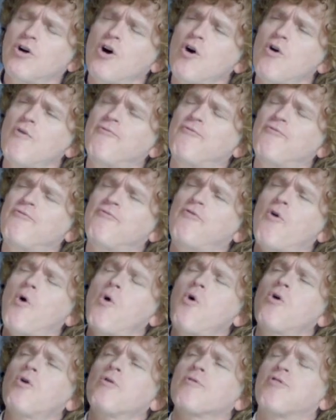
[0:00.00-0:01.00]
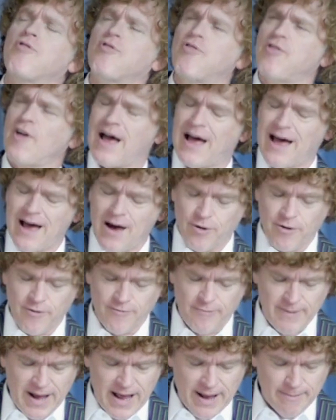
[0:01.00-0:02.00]
go forth out
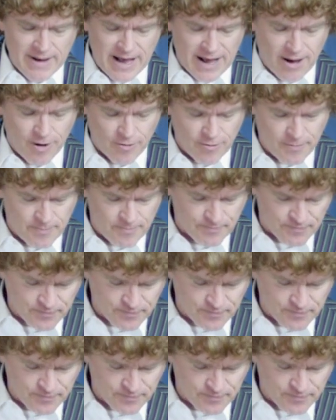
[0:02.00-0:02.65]
of my mouth